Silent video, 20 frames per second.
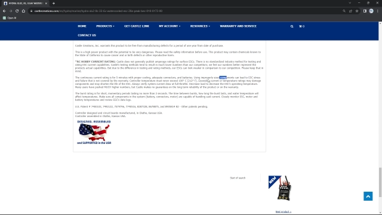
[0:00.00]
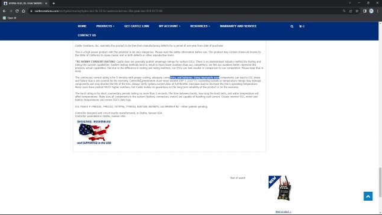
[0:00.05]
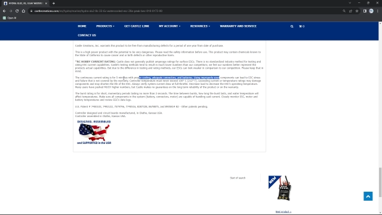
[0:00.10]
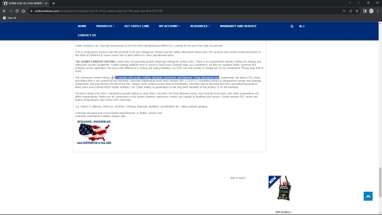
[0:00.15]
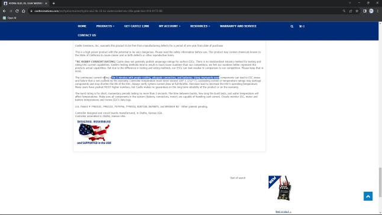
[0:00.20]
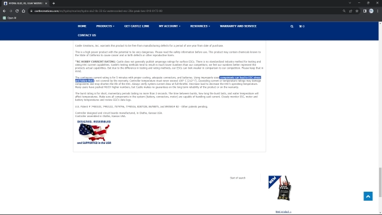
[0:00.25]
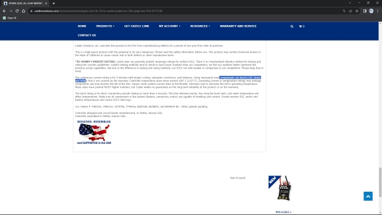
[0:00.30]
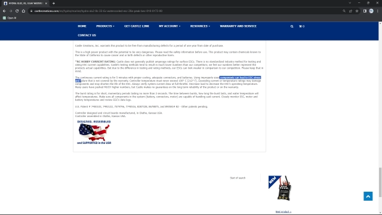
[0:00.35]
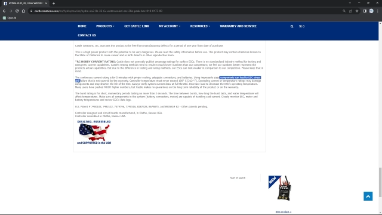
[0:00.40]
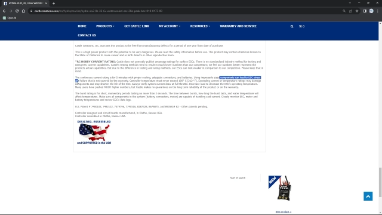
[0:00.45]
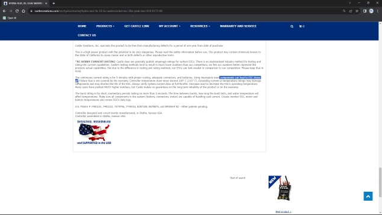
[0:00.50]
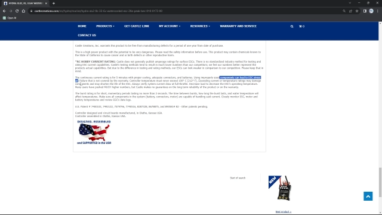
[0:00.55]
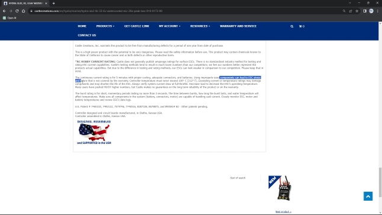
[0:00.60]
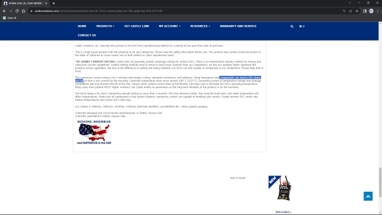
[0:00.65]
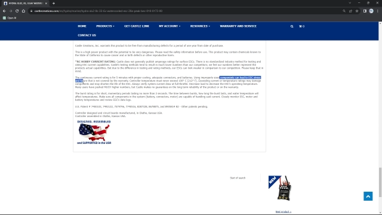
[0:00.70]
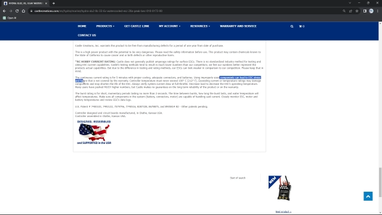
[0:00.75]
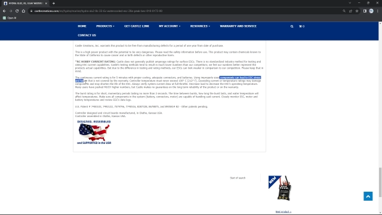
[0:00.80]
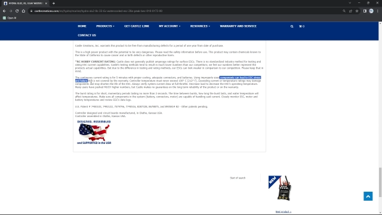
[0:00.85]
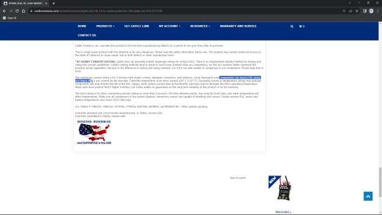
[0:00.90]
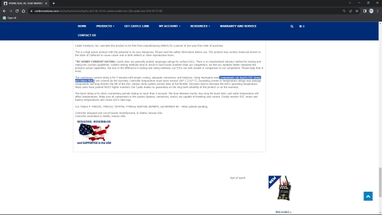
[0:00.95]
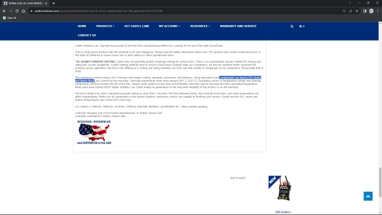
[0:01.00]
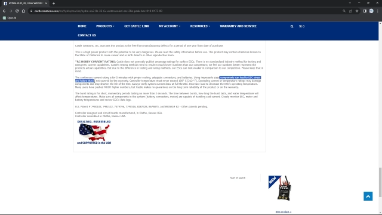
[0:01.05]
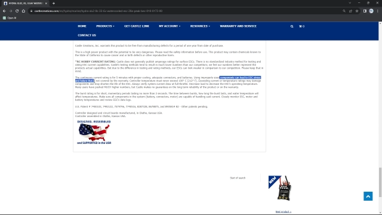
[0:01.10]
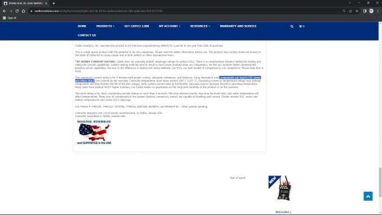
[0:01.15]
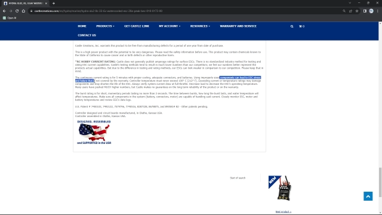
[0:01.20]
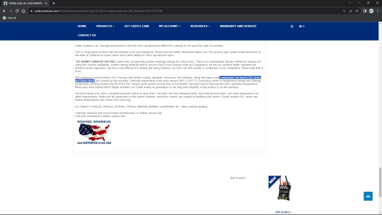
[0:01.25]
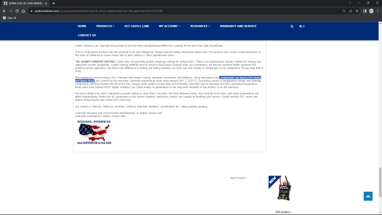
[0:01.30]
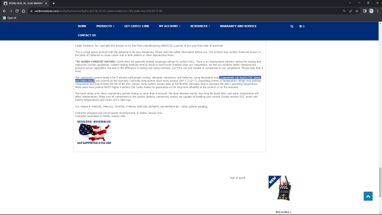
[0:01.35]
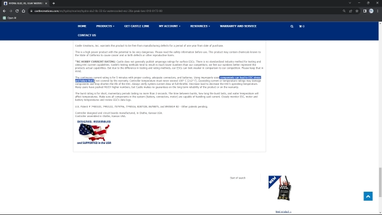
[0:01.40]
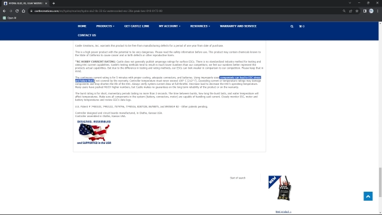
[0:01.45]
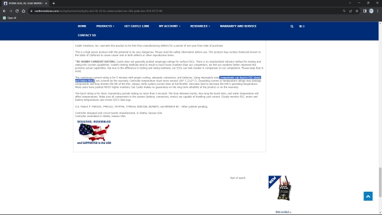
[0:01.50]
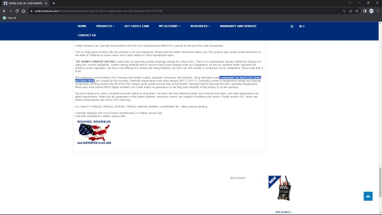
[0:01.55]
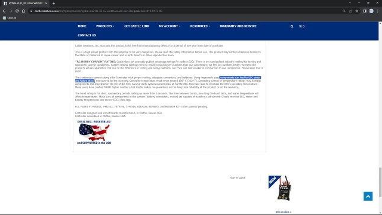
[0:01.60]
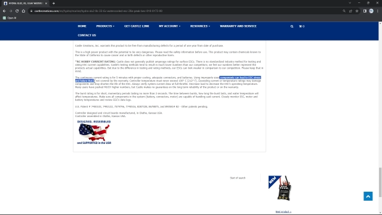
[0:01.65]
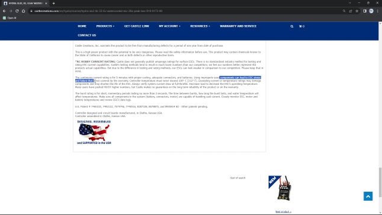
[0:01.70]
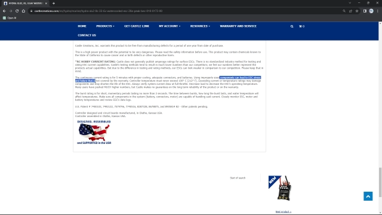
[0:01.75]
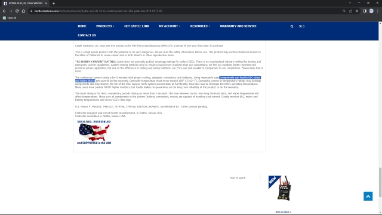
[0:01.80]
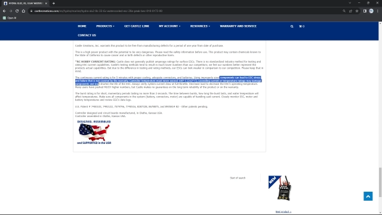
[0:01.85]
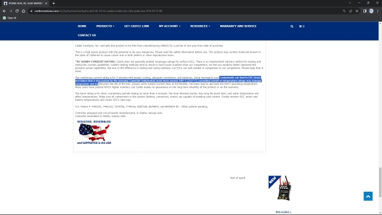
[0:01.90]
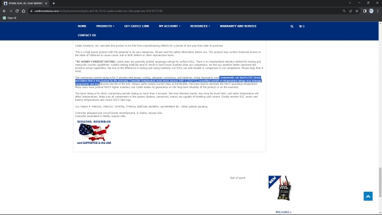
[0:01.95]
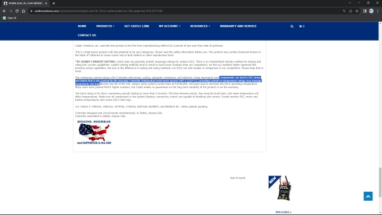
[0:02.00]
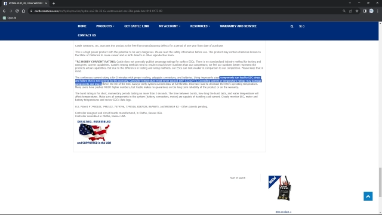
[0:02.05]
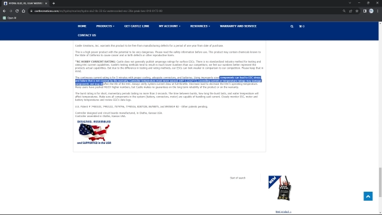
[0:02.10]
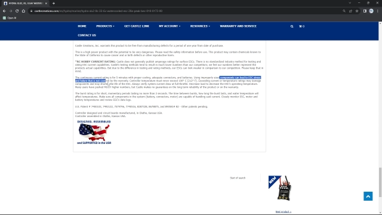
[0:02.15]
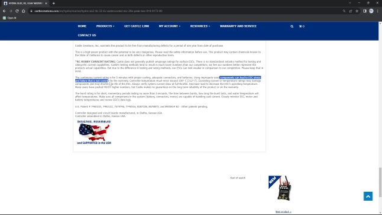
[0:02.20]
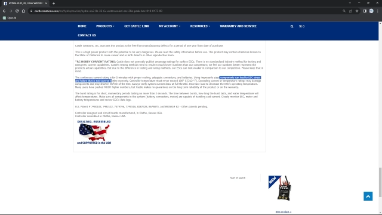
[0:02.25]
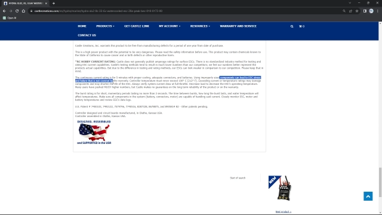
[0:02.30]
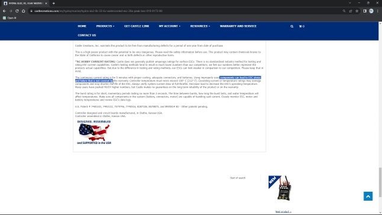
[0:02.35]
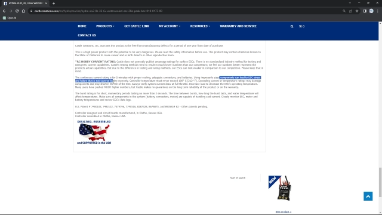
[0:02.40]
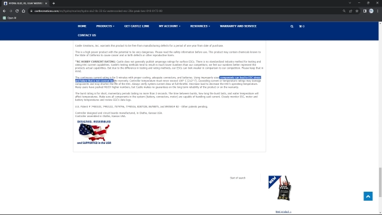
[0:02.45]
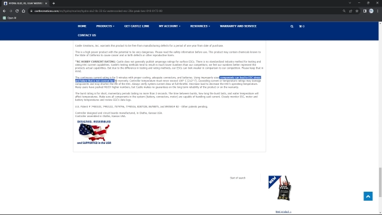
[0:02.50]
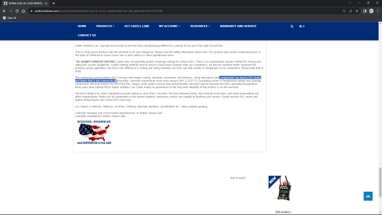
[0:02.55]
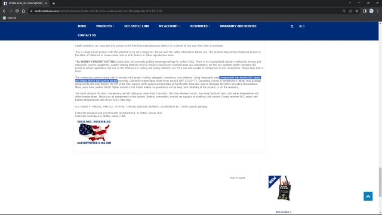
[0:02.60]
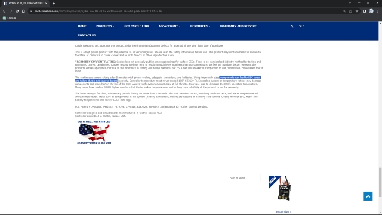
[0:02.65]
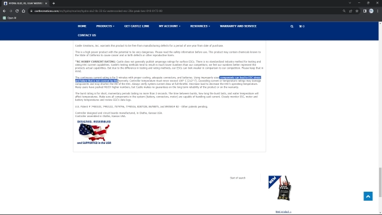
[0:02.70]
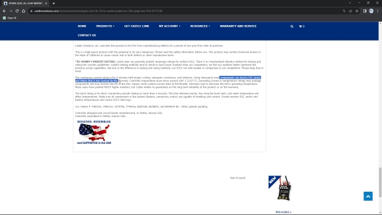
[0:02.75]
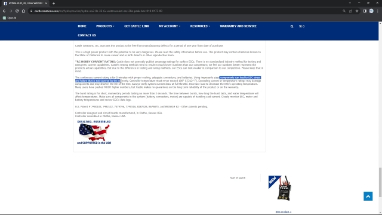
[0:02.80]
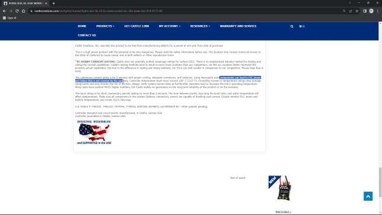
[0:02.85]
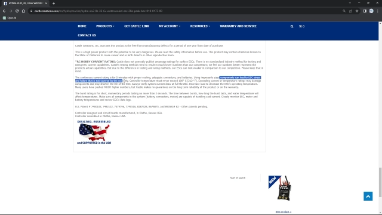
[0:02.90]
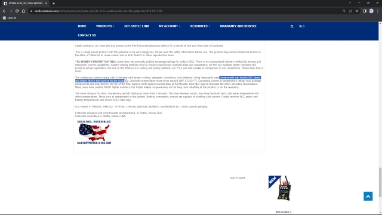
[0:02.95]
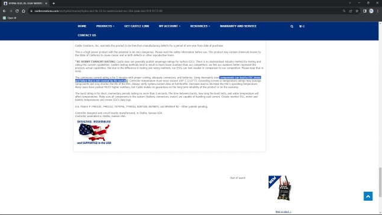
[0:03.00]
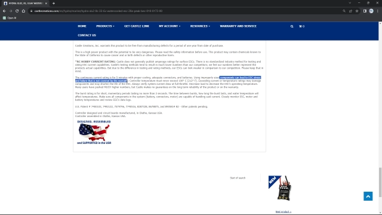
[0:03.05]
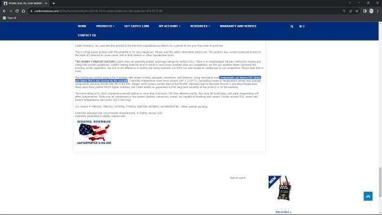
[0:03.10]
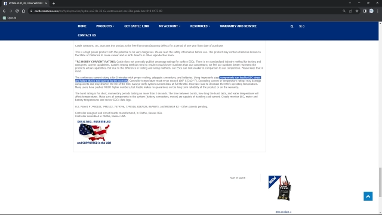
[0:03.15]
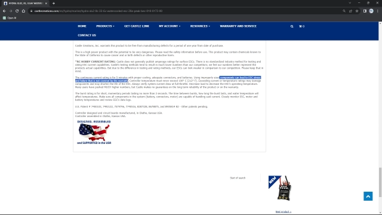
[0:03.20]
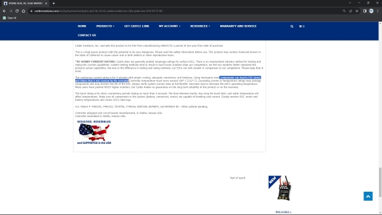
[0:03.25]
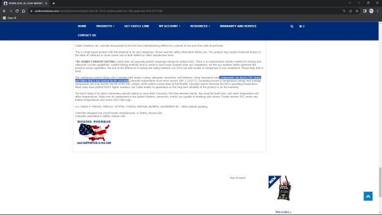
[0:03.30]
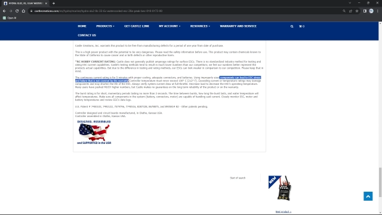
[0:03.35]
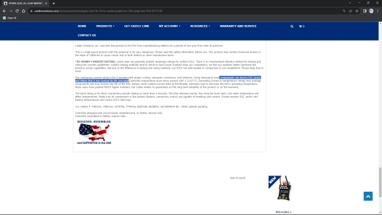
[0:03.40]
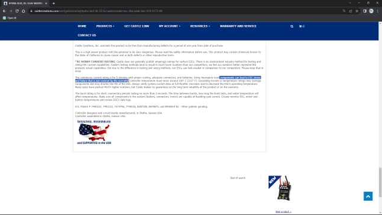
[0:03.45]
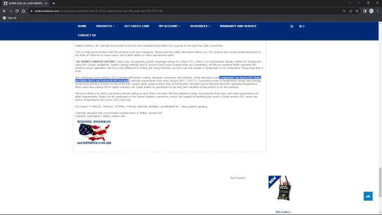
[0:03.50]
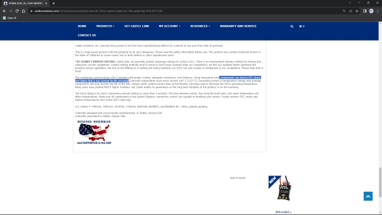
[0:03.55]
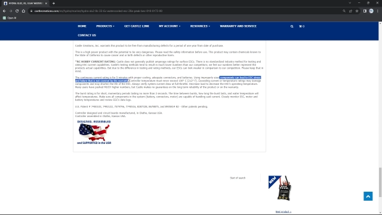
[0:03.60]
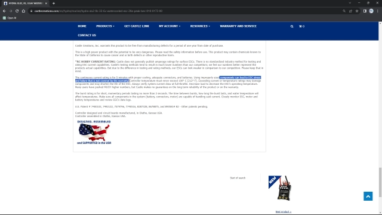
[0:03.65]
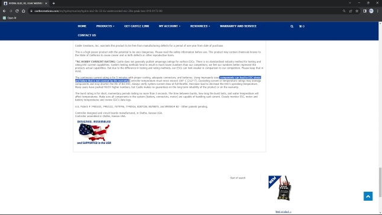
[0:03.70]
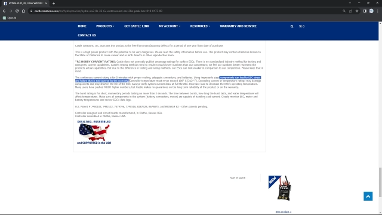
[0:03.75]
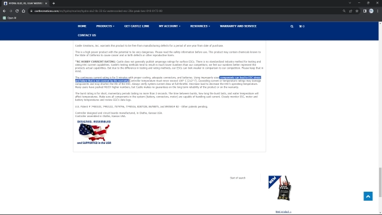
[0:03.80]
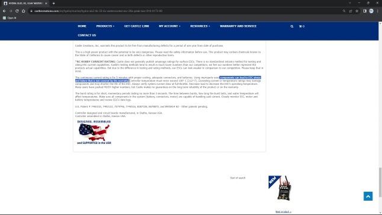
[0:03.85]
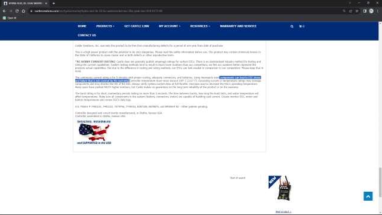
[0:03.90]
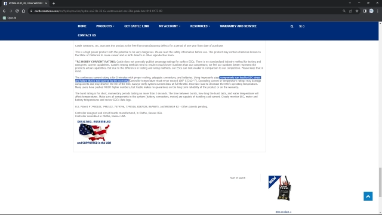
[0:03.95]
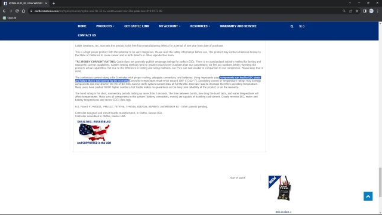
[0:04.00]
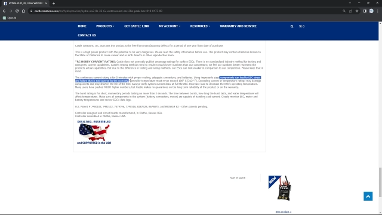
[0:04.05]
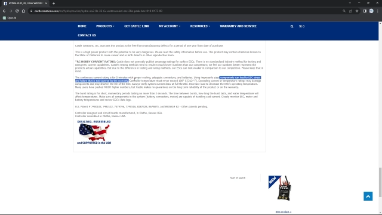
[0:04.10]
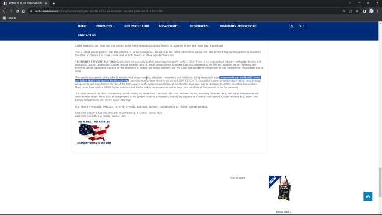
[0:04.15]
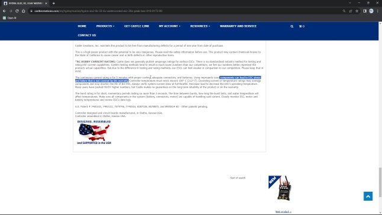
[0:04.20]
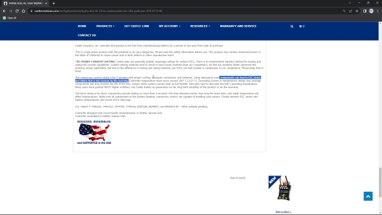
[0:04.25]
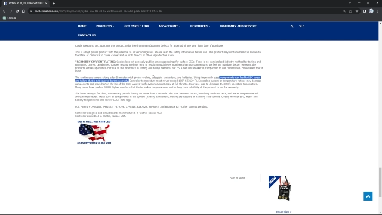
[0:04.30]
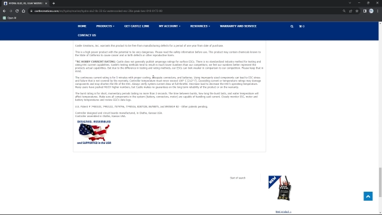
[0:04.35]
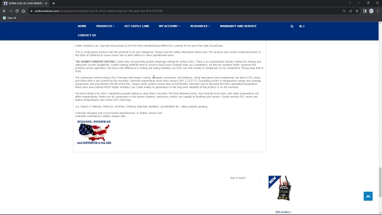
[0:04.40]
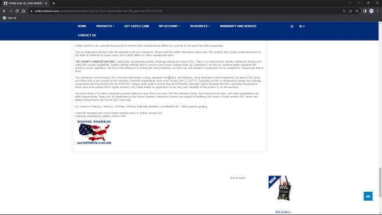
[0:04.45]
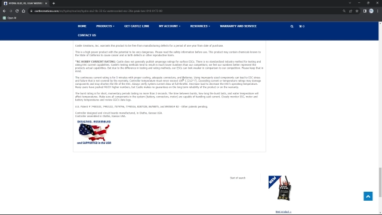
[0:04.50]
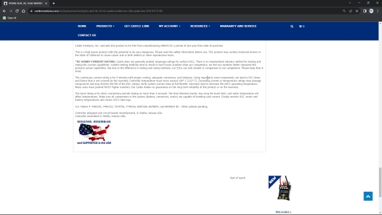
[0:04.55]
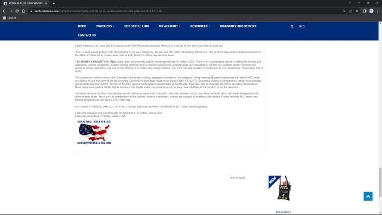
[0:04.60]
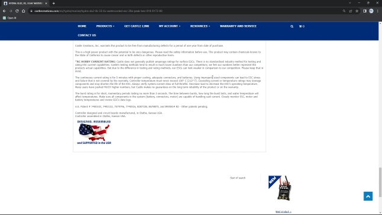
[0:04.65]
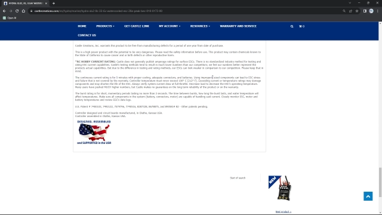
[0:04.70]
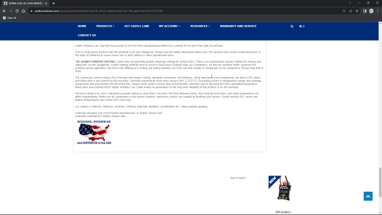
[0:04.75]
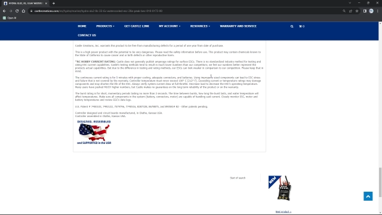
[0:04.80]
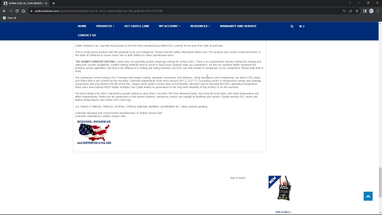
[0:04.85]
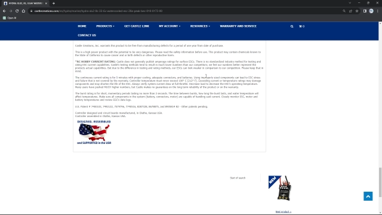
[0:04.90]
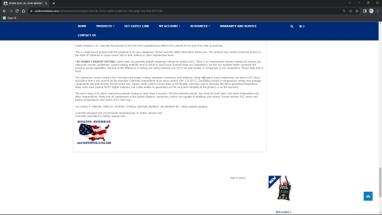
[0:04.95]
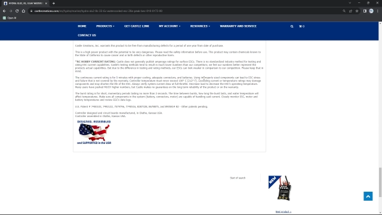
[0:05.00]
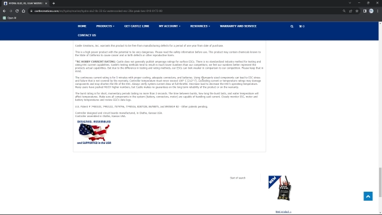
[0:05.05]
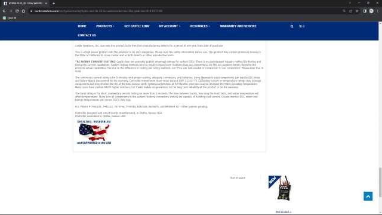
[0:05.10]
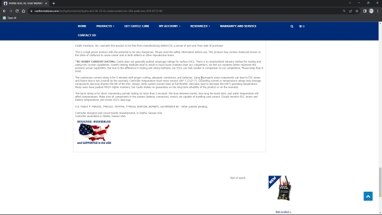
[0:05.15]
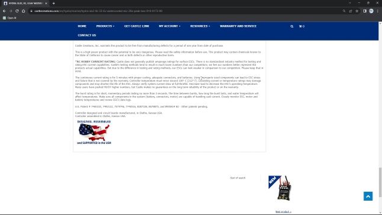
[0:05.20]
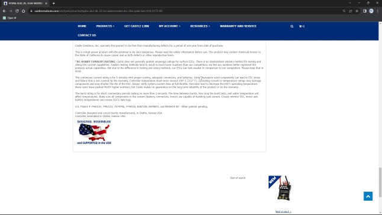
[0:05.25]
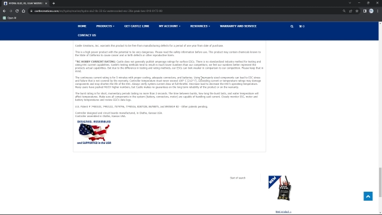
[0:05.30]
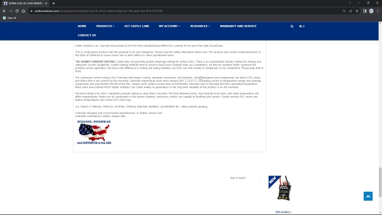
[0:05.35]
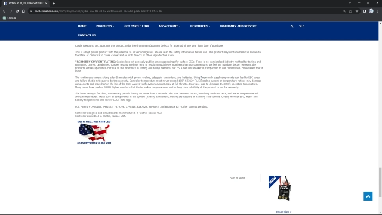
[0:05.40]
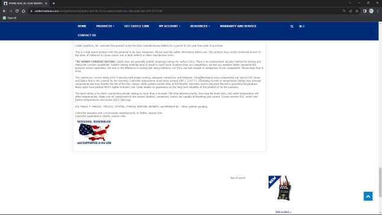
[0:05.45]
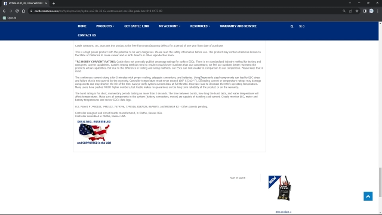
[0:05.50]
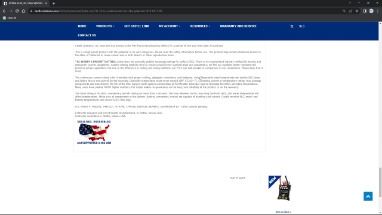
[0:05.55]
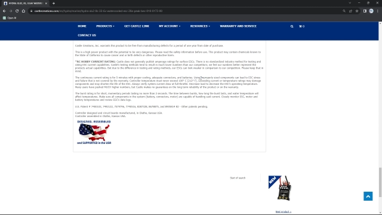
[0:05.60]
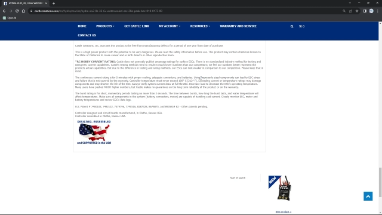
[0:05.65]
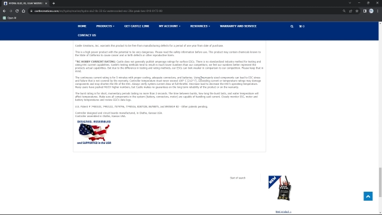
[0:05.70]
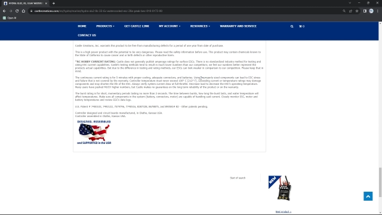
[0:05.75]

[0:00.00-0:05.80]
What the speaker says: [unreadable: no face in view]